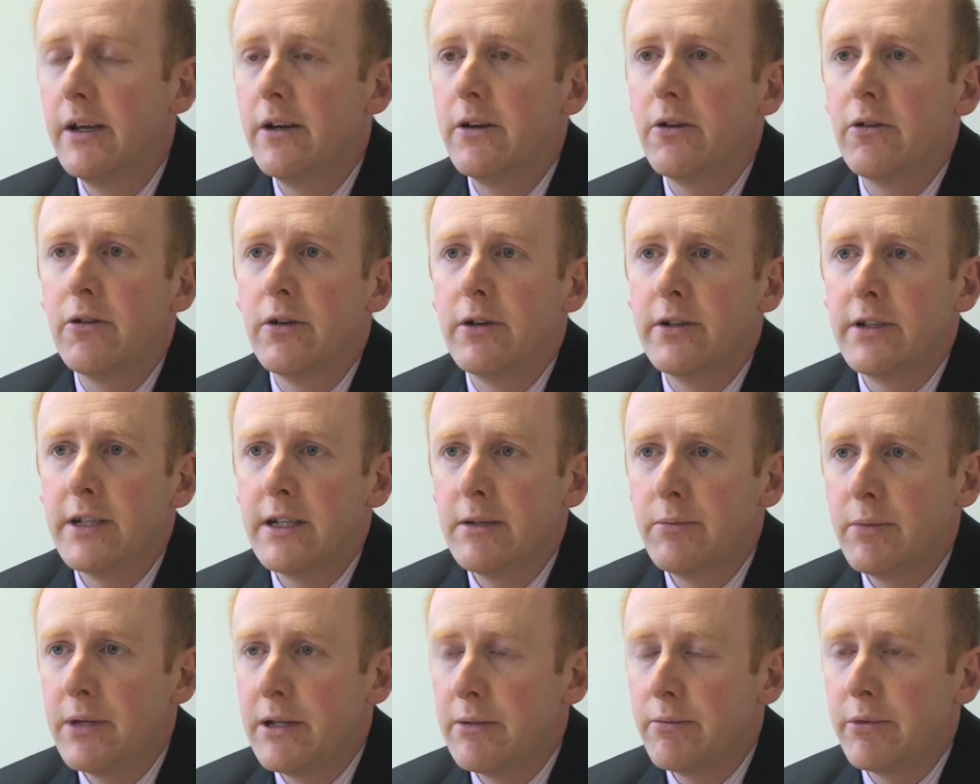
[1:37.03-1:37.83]
or
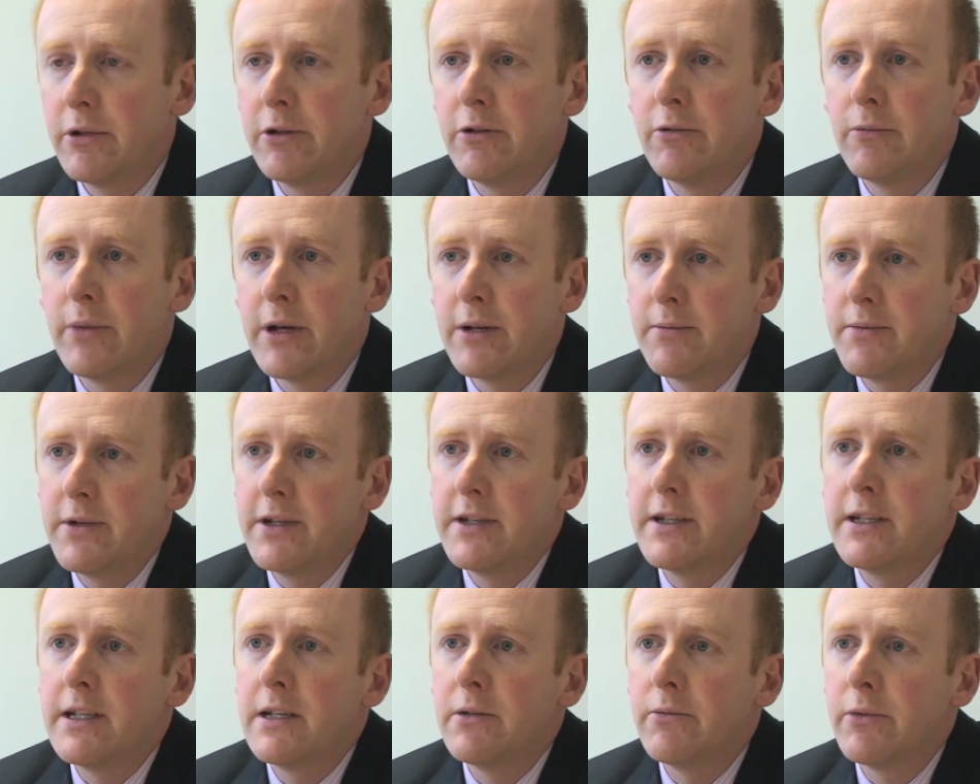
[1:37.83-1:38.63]
indeed people who might be
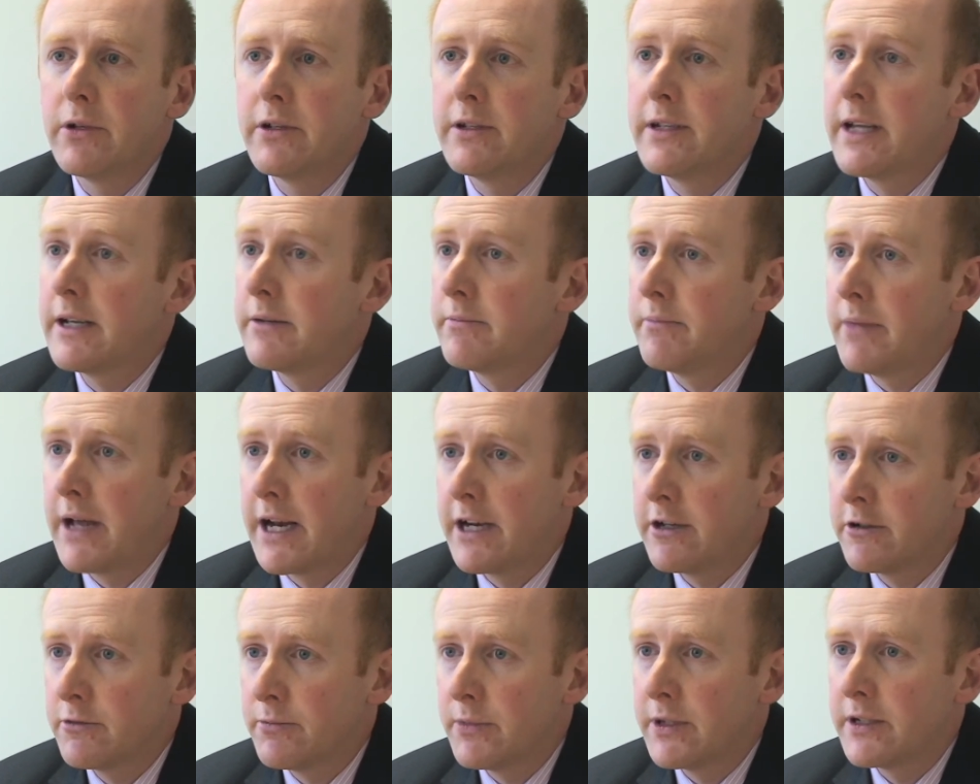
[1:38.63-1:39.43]
dealing with debt
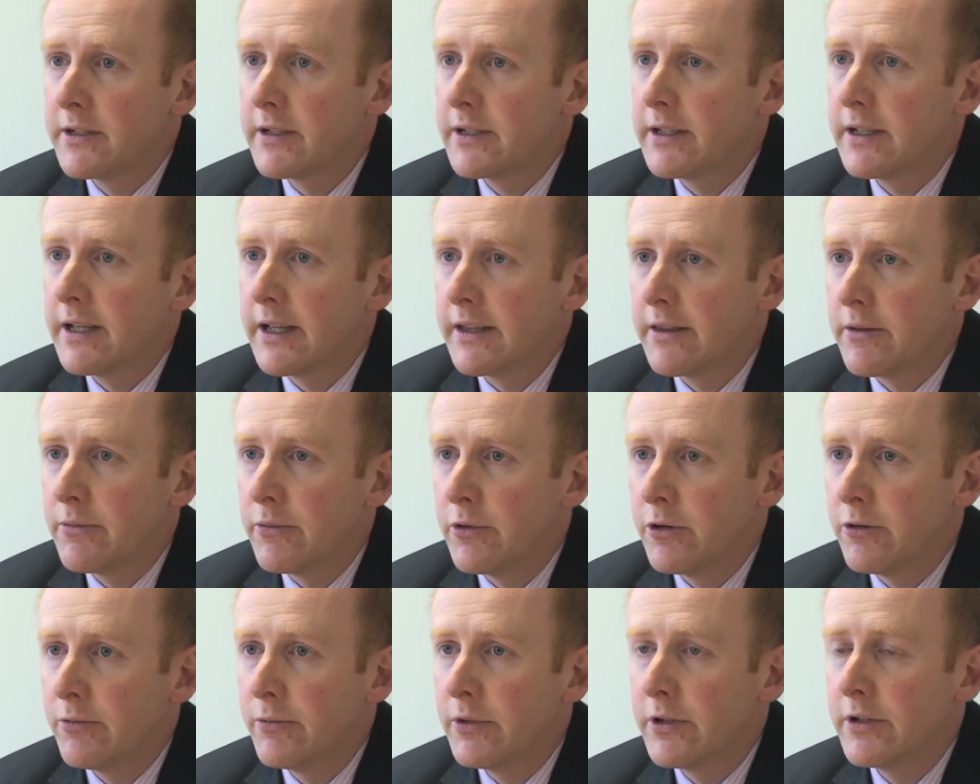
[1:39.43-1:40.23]
management at the
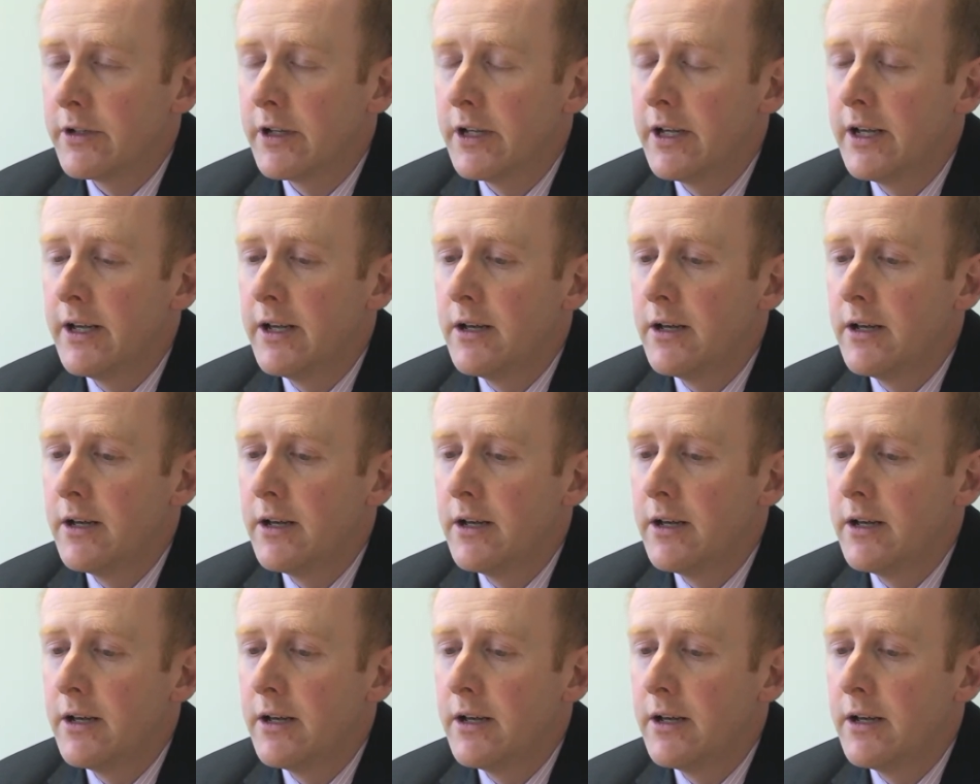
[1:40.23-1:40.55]
moment.